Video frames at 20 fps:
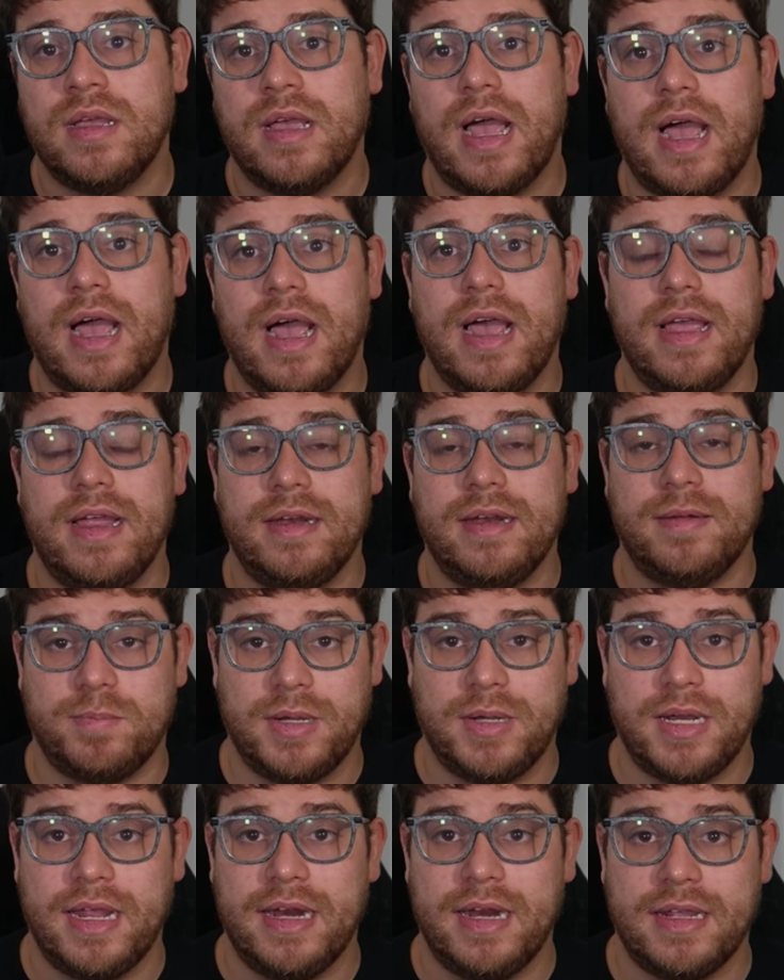I
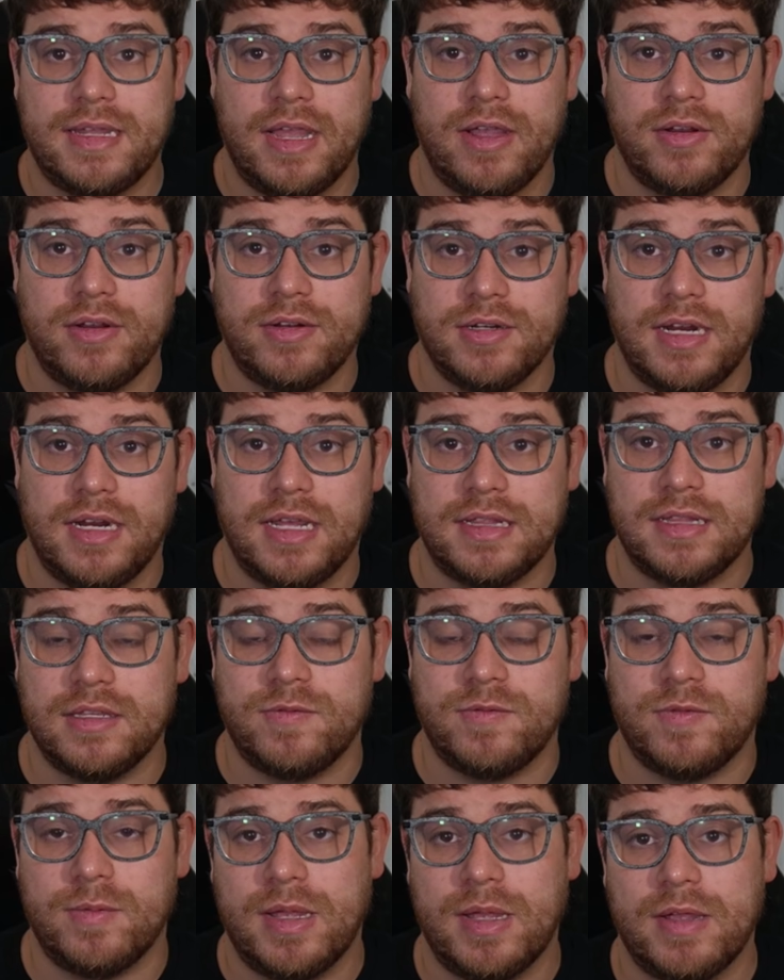played a character like this
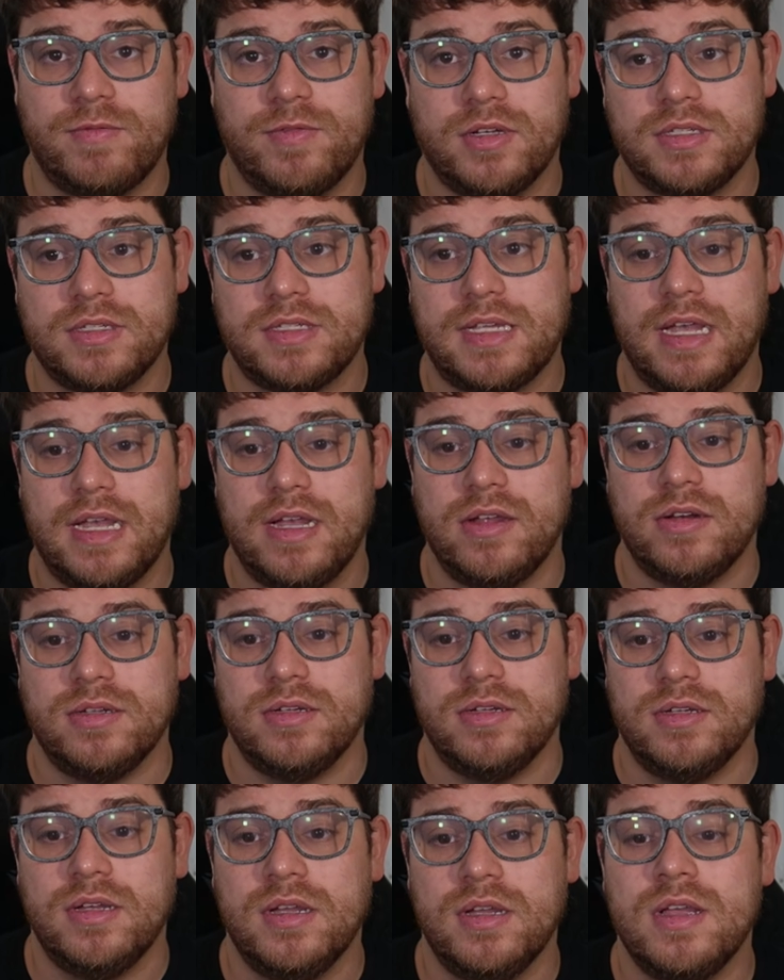for my first
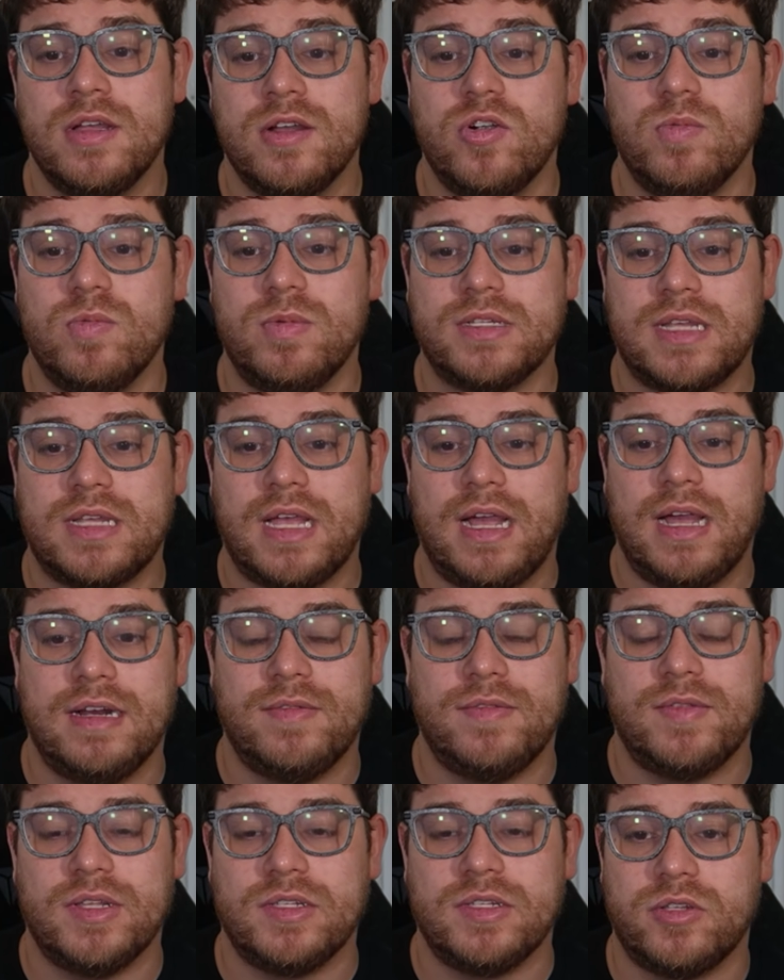character, who was kind of
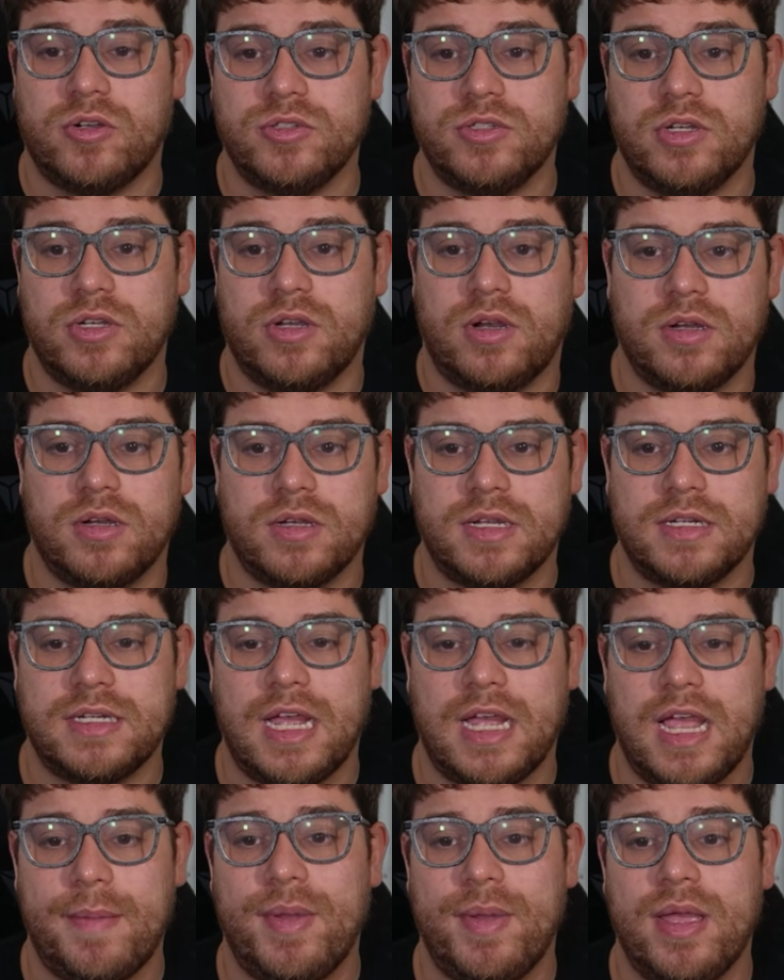the soldier
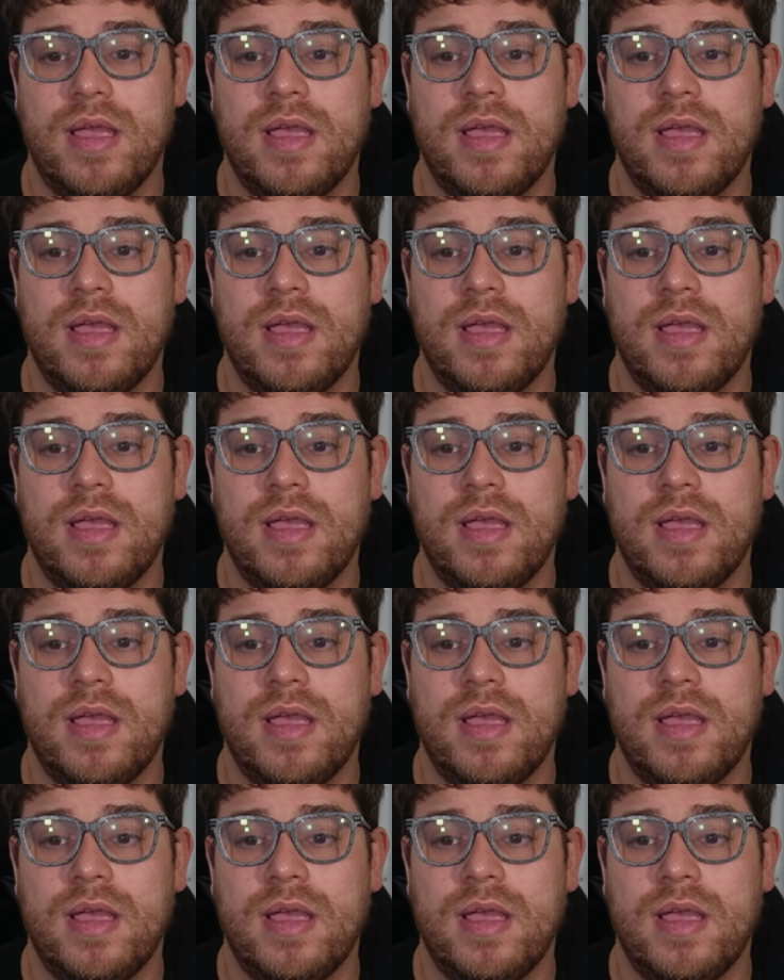archetype,